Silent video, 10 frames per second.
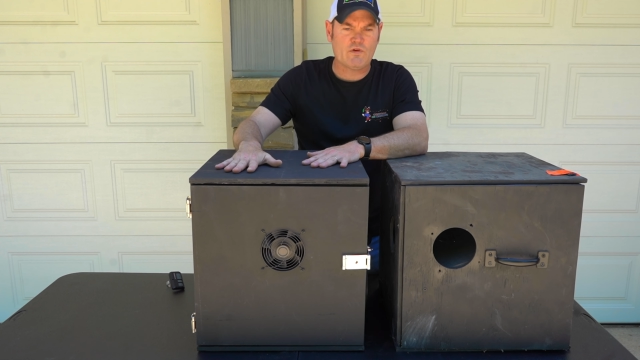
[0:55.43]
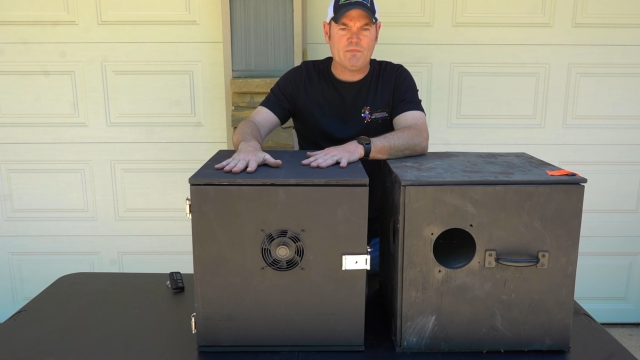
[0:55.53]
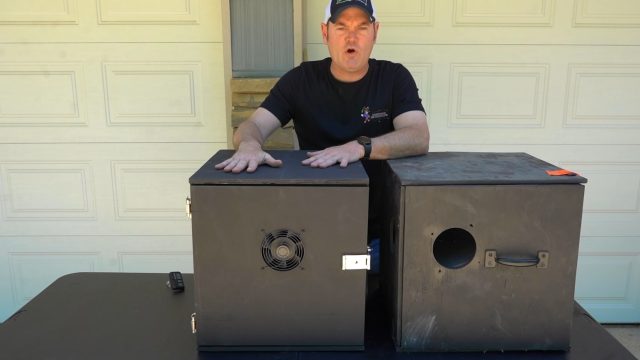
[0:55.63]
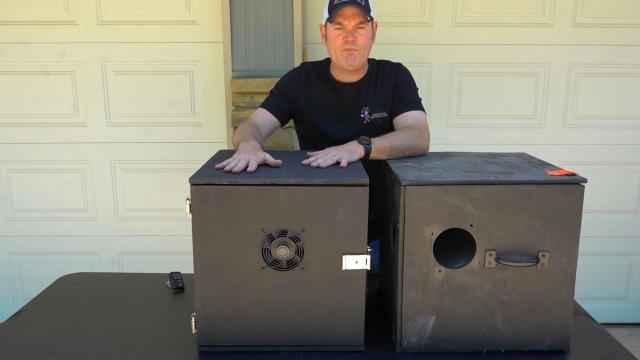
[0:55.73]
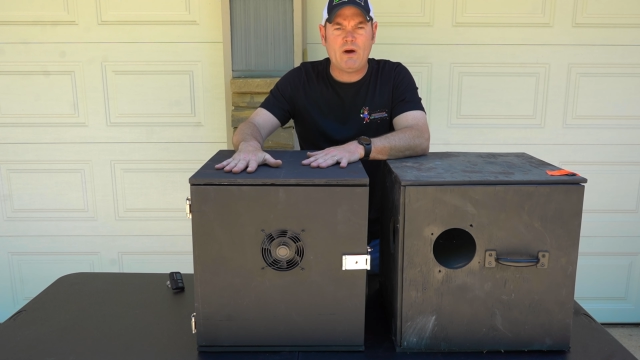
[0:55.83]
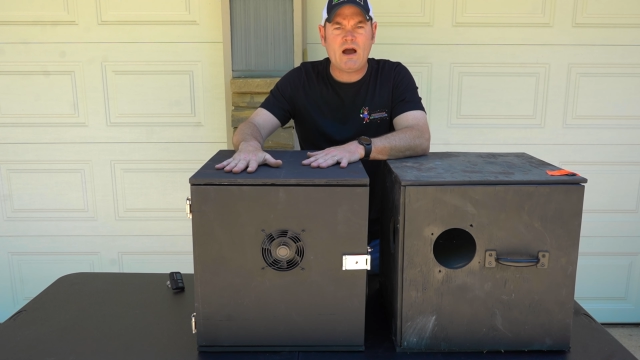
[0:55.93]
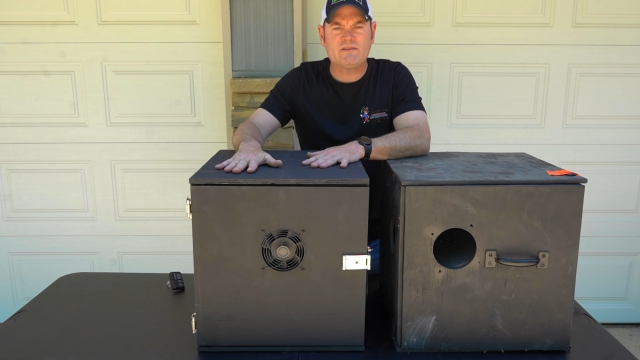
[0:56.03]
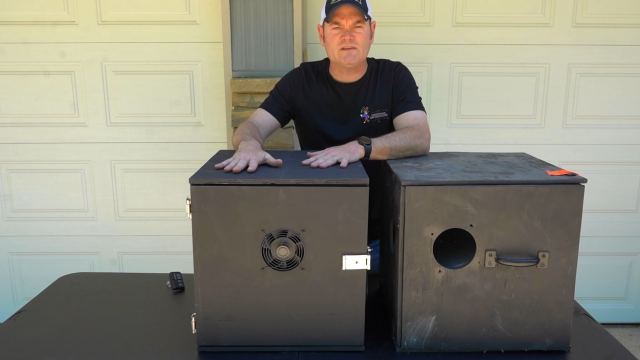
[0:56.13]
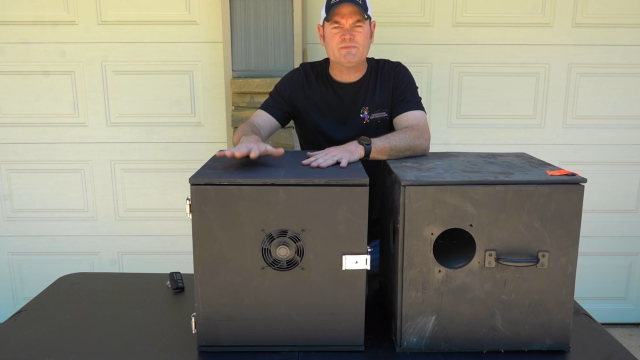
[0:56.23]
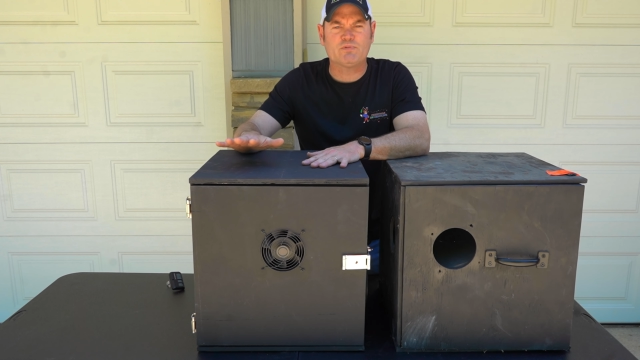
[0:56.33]
over both
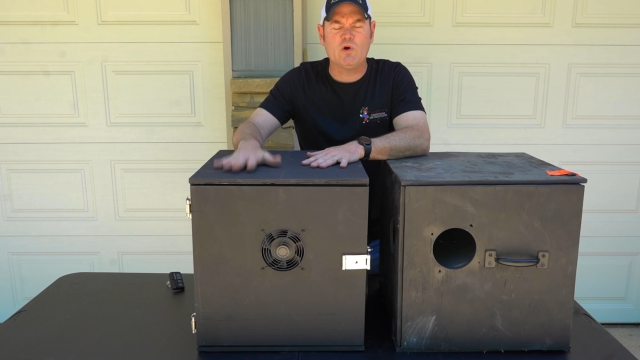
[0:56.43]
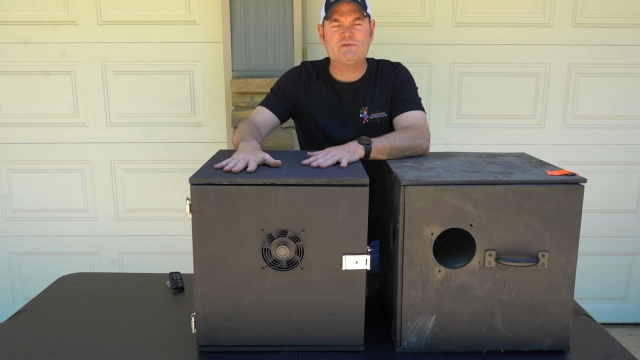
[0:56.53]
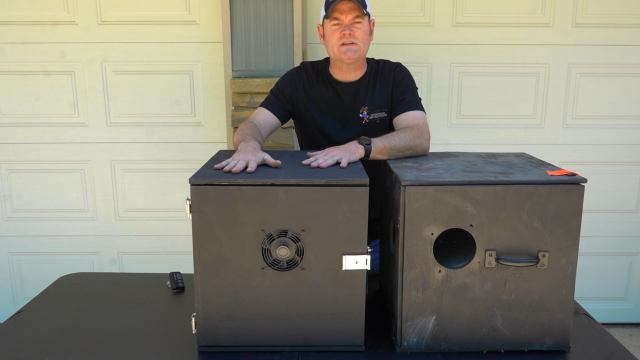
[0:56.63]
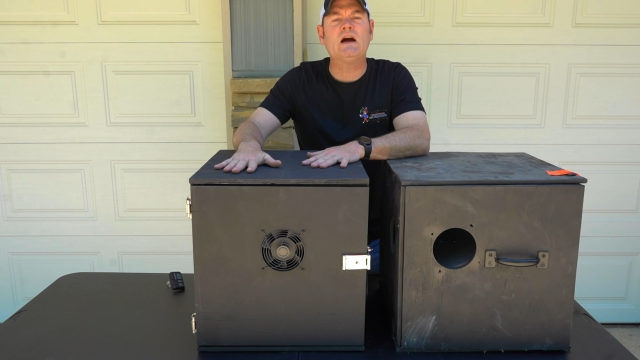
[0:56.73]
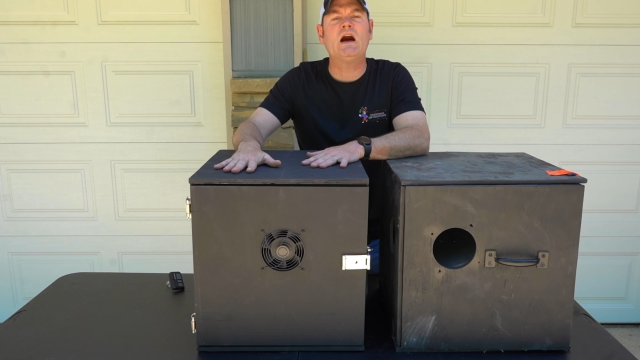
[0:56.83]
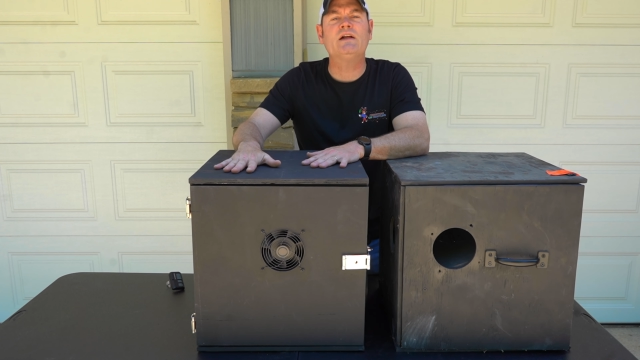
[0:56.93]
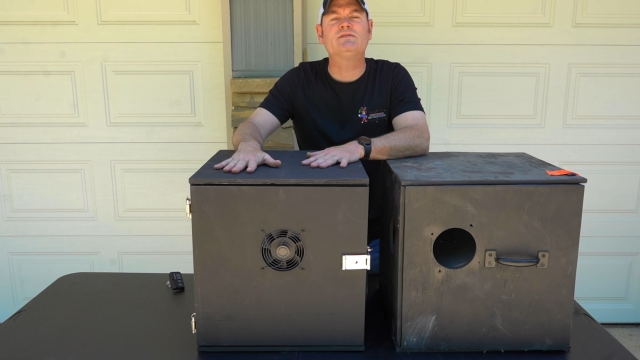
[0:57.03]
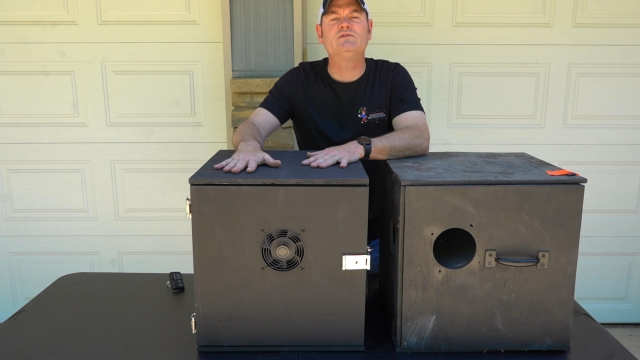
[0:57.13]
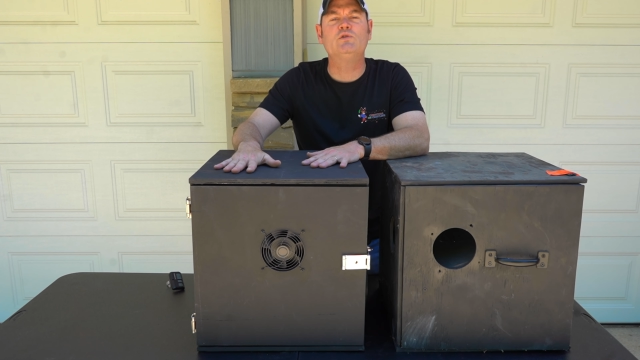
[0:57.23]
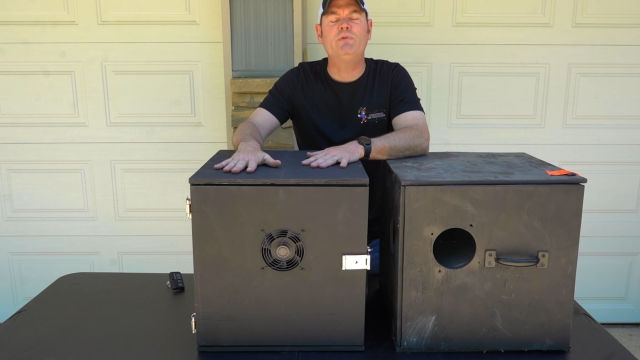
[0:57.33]
boxes, pros and
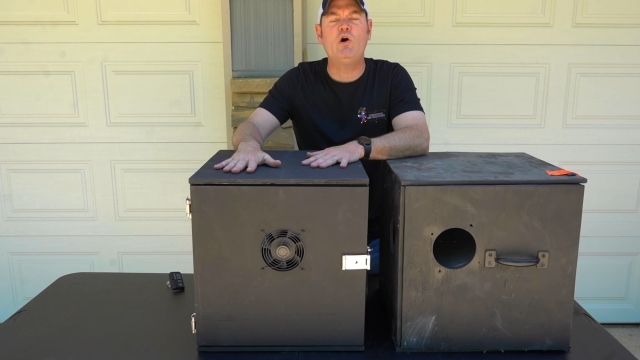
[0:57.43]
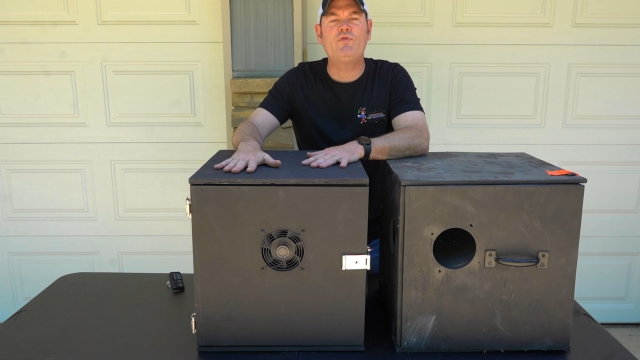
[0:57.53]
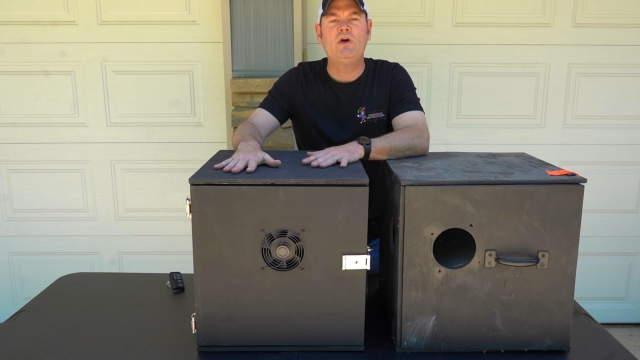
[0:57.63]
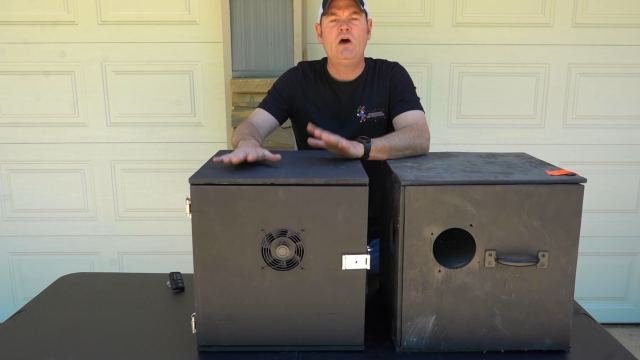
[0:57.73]
cons to do both.